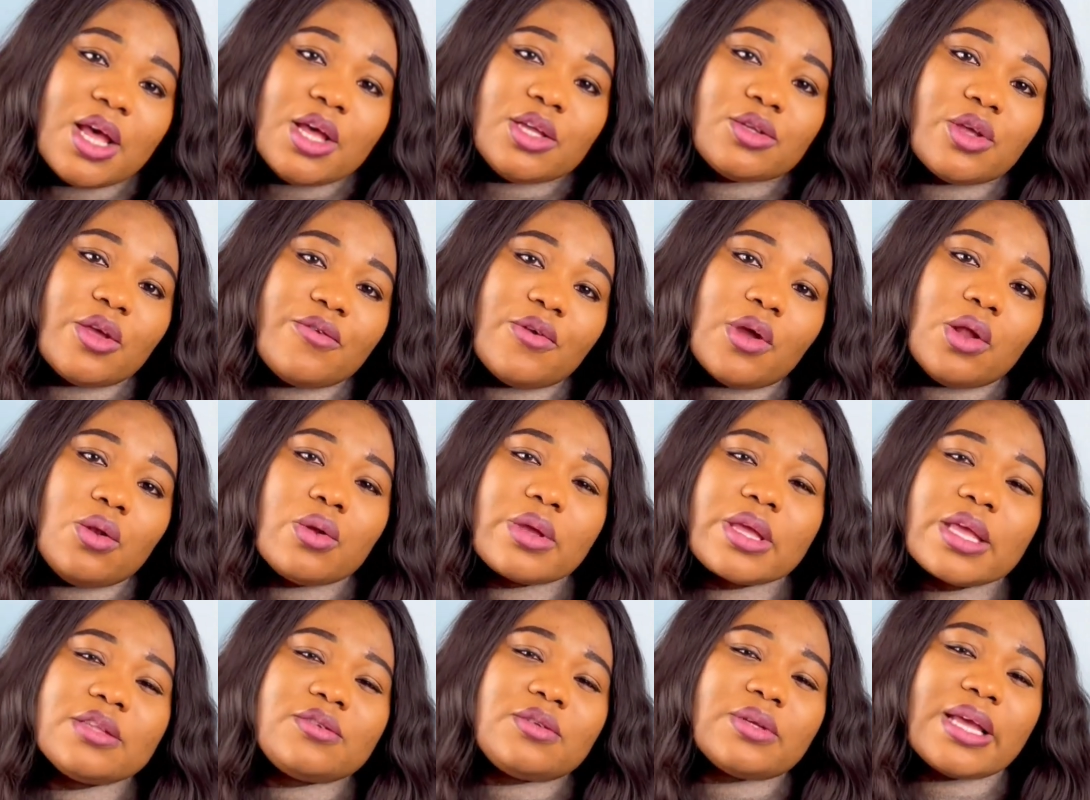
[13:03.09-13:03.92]
So if you're
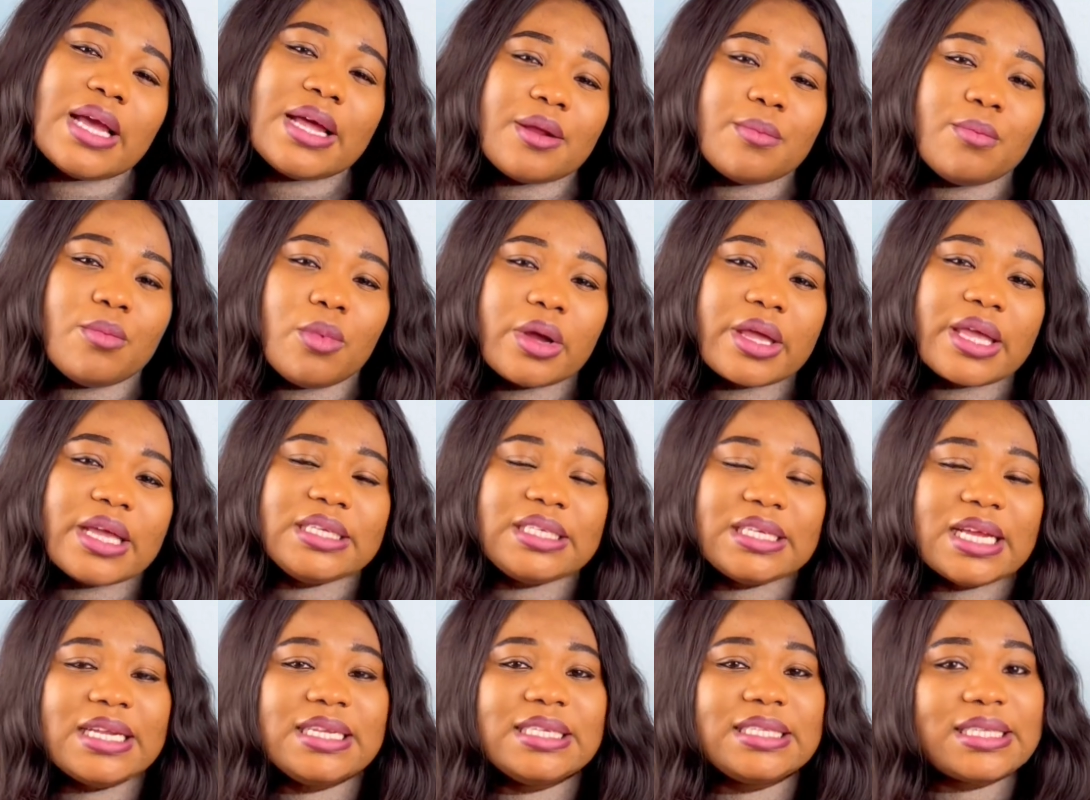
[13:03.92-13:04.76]
looking to a
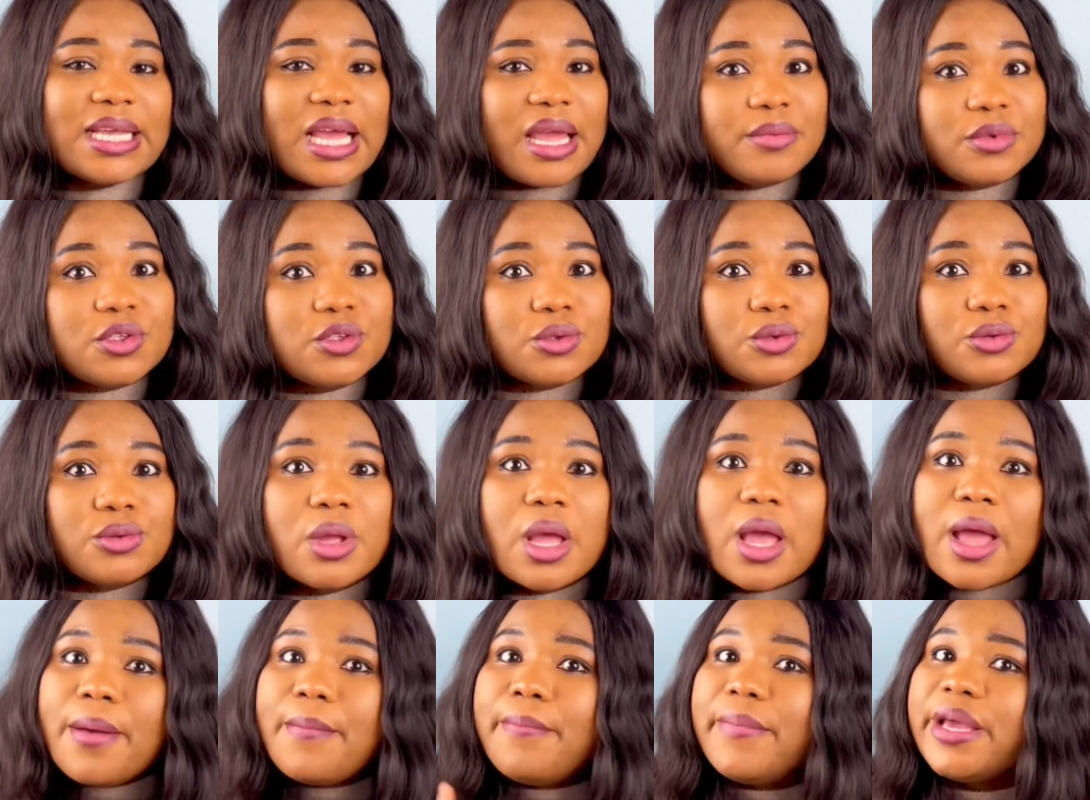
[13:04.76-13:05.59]
mortgage anytime soon,
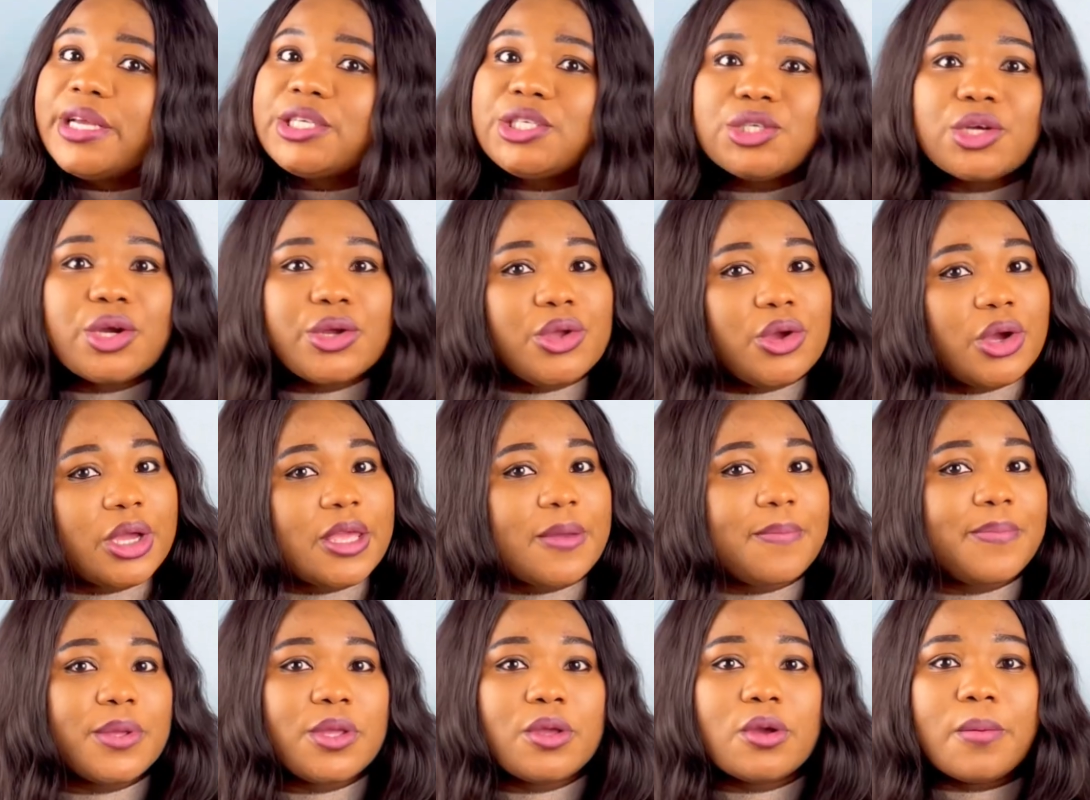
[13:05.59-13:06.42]
make sure you're
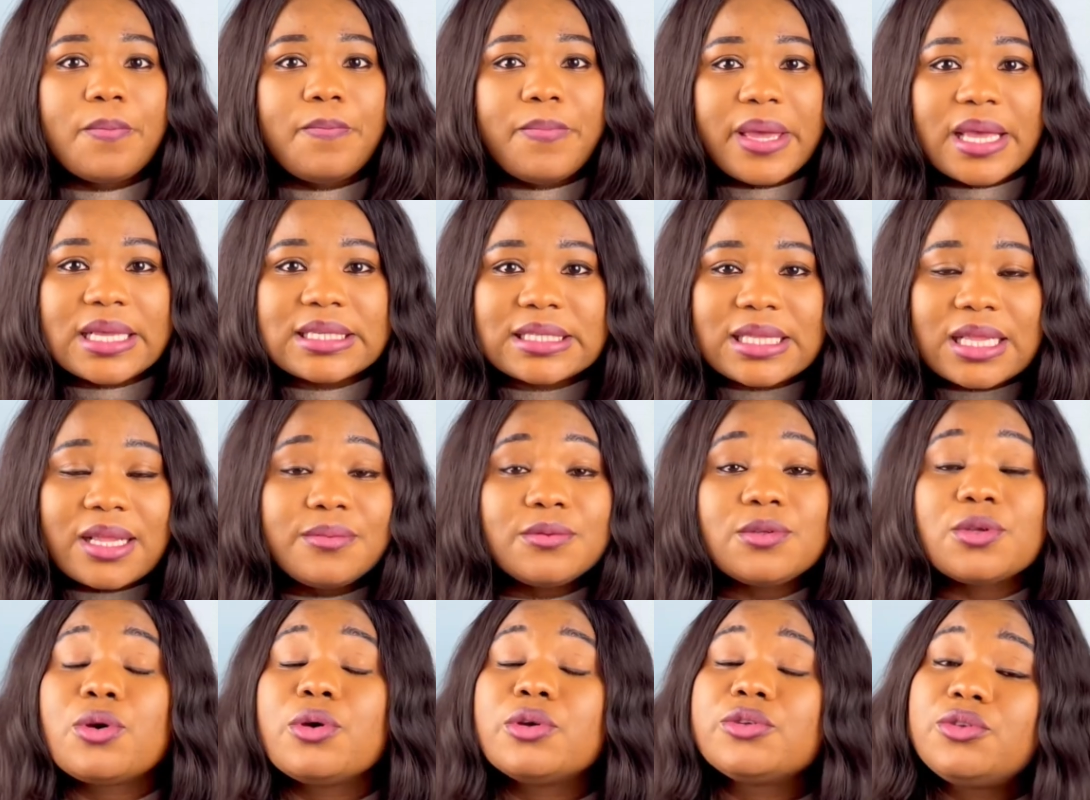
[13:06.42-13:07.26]
keeping your pay
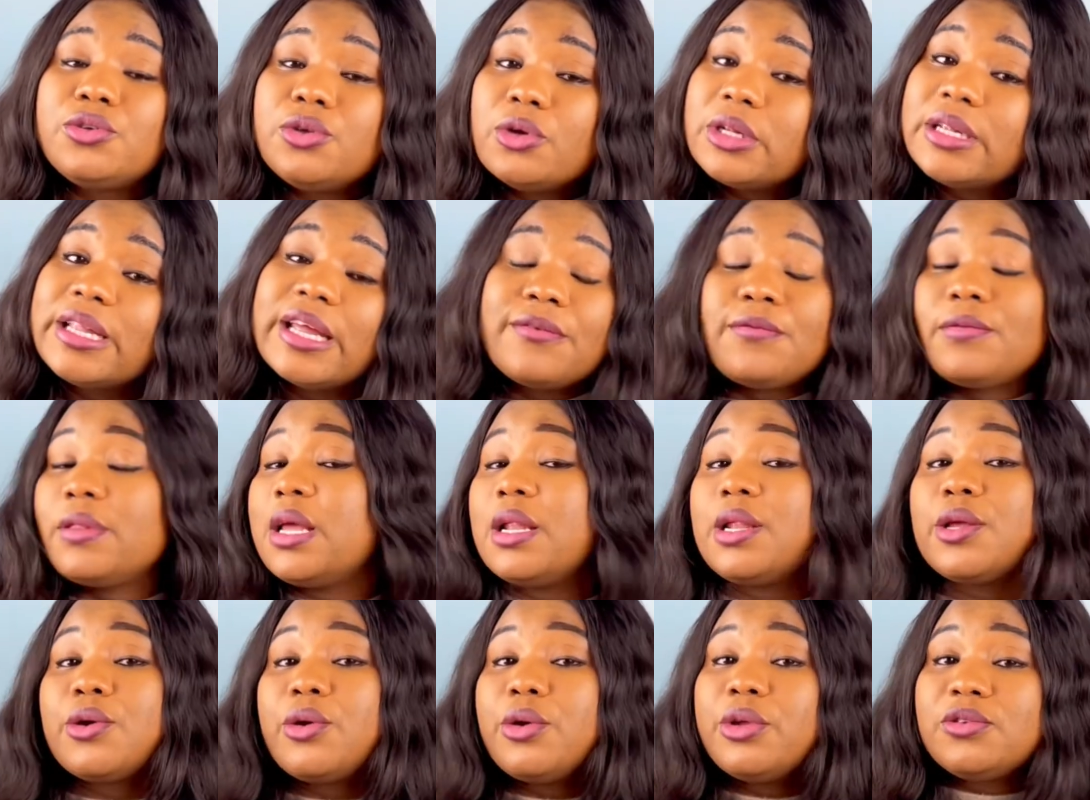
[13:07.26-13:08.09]
slips, because you're
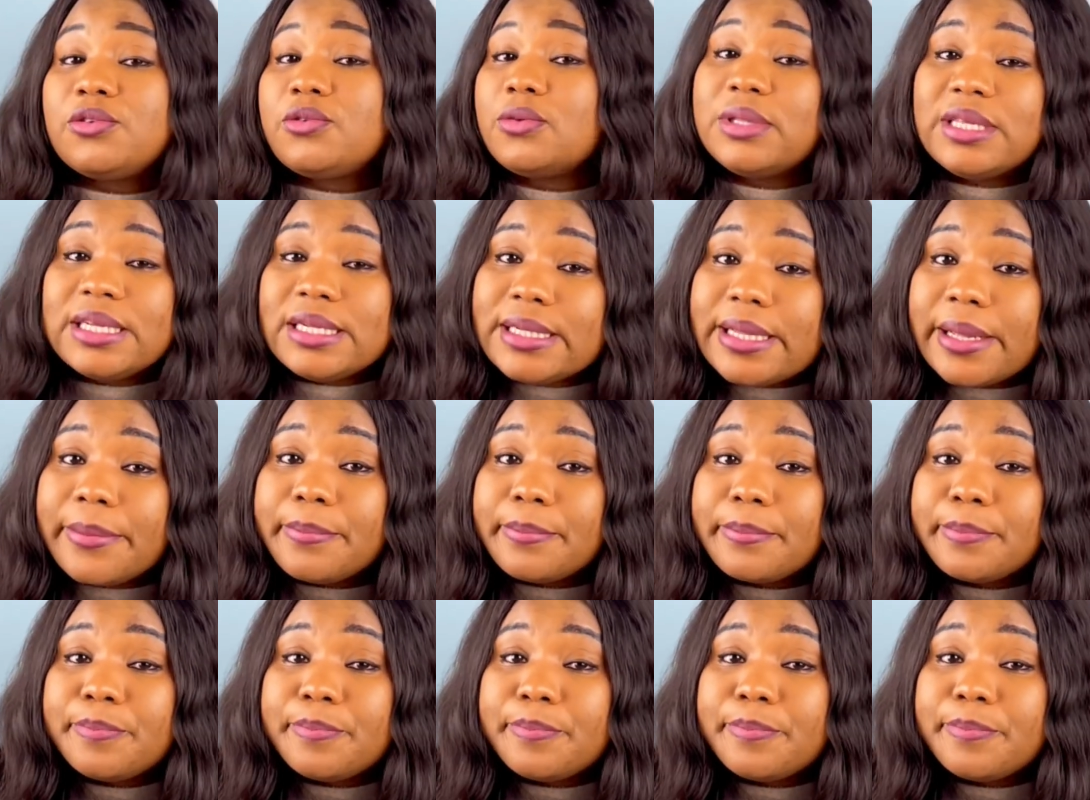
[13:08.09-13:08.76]
definitely going to need them.